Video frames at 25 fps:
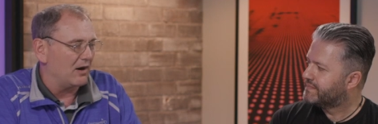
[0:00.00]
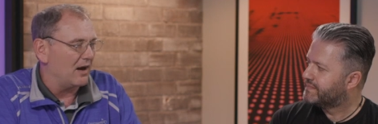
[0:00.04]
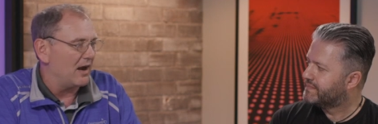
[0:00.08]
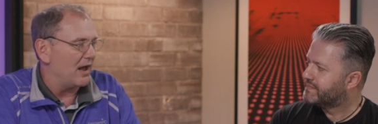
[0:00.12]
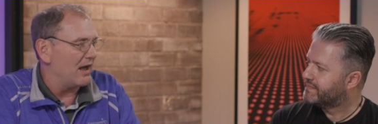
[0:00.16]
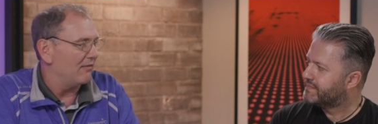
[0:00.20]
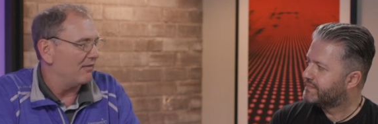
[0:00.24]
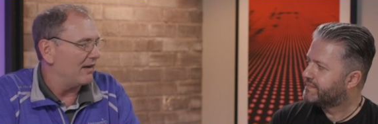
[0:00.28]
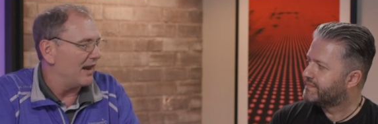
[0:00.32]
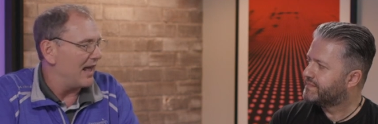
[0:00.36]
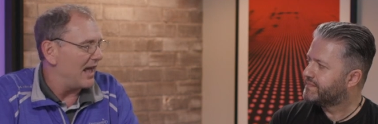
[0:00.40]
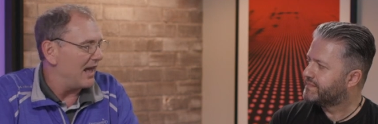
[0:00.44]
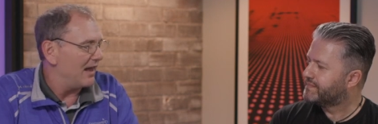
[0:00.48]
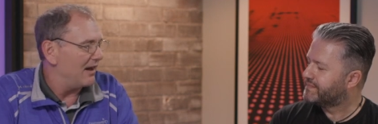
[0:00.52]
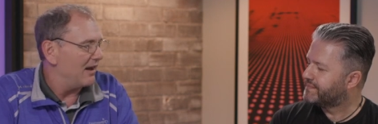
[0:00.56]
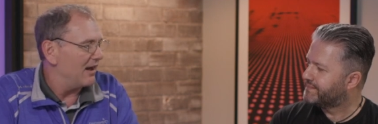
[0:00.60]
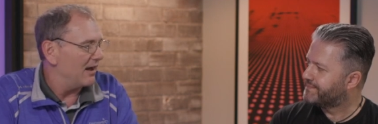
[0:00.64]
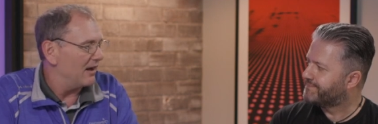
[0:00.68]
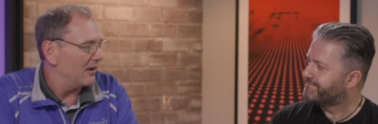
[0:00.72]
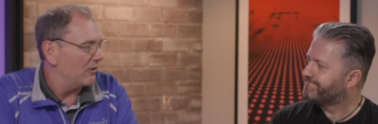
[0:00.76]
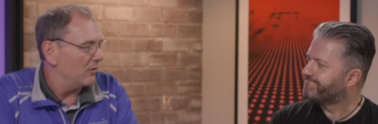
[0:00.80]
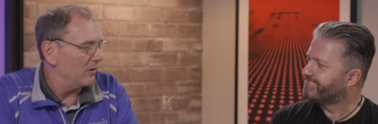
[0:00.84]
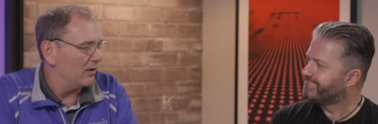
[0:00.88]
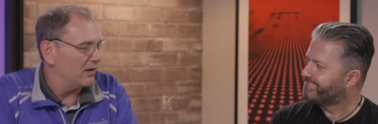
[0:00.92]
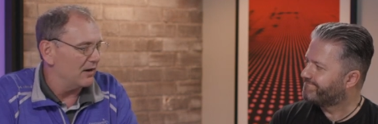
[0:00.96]
Speaker 1: I have an ad
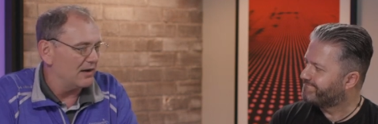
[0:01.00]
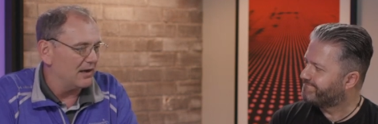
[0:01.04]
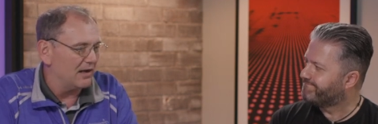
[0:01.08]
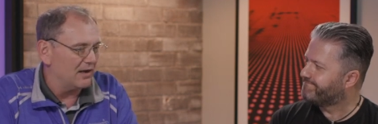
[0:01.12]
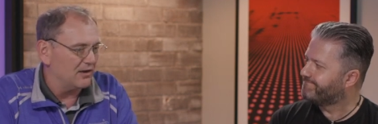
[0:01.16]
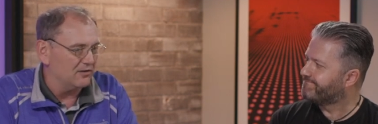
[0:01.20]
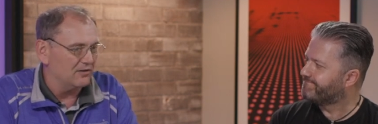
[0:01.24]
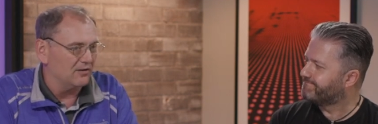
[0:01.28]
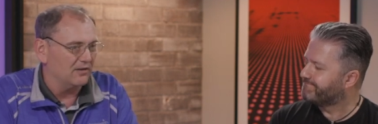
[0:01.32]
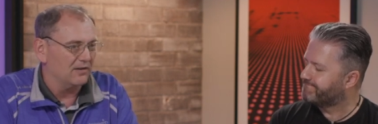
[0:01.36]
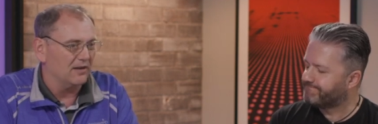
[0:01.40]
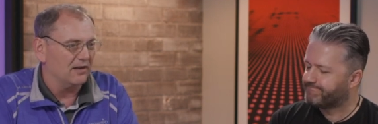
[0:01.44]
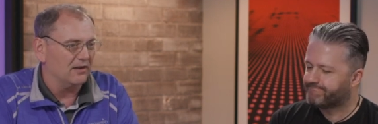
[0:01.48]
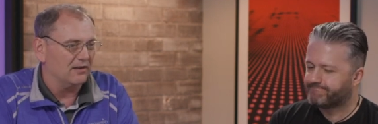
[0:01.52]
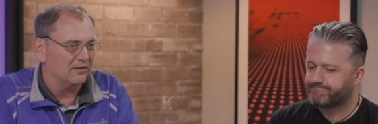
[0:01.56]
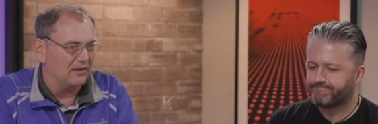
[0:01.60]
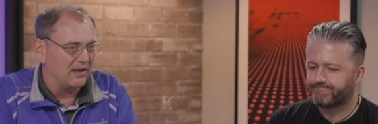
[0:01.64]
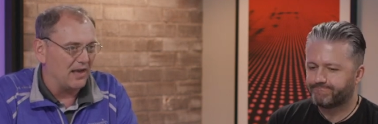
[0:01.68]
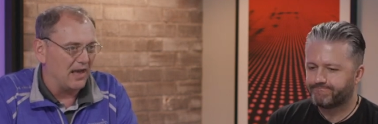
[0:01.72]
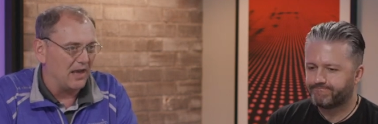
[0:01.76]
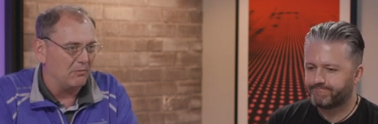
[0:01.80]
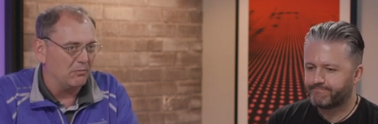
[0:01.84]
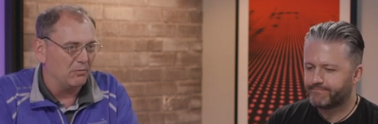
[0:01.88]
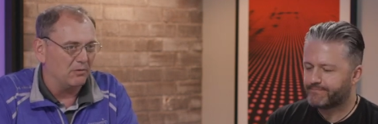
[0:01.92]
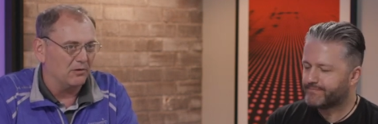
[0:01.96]
hoc query engine that is
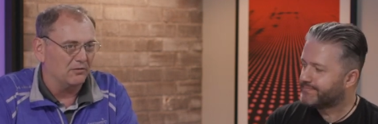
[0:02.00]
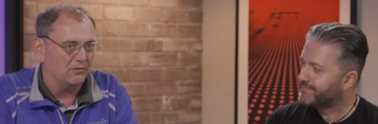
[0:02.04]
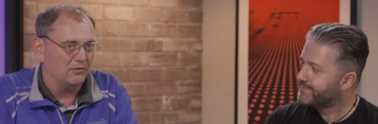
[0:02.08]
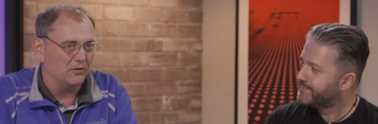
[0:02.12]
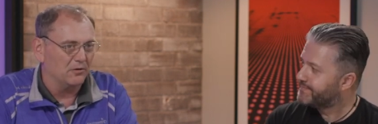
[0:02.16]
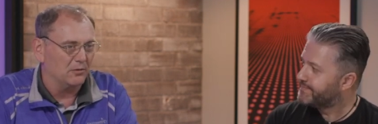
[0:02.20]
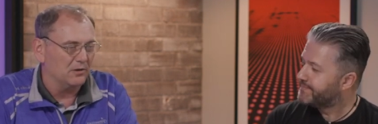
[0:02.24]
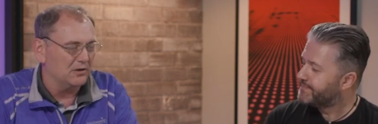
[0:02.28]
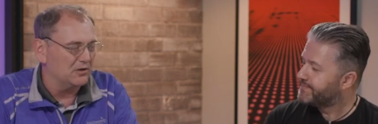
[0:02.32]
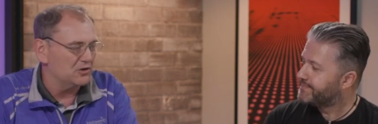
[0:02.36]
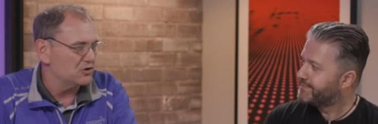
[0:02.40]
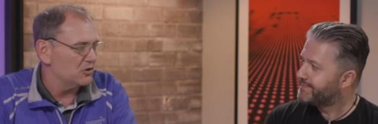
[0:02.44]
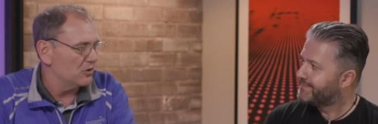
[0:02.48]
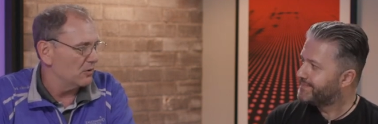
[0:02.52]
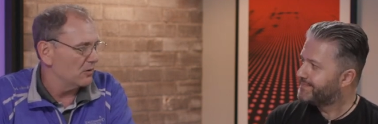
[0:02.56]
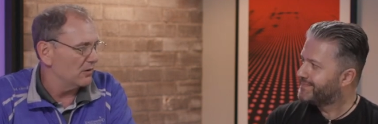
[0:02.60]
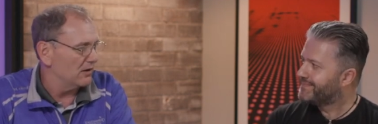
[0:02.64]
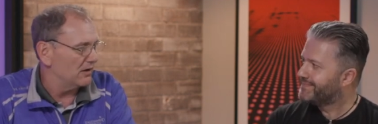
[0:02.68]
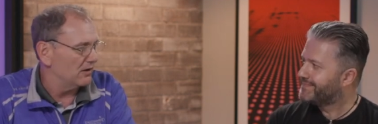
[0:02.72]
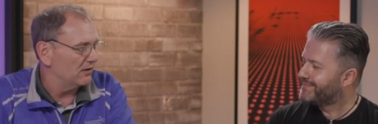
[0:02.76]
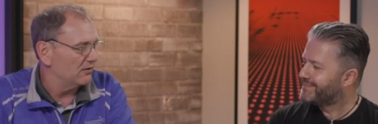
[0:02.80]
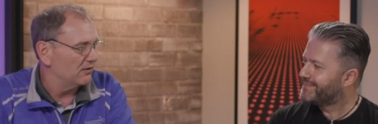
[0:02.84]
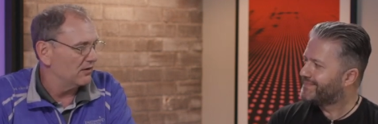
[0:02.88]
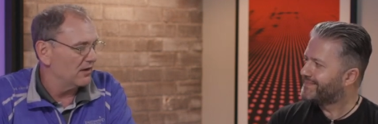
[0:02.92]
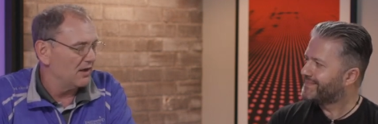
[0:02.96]
capable of doing
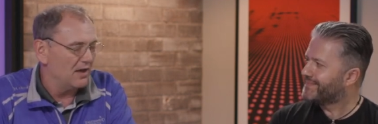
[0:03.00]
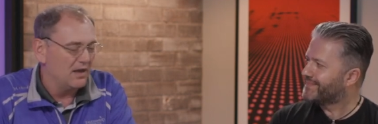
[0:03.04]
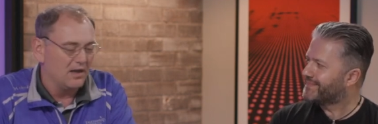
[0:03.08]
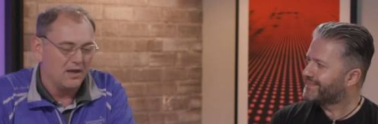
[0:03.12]
joins.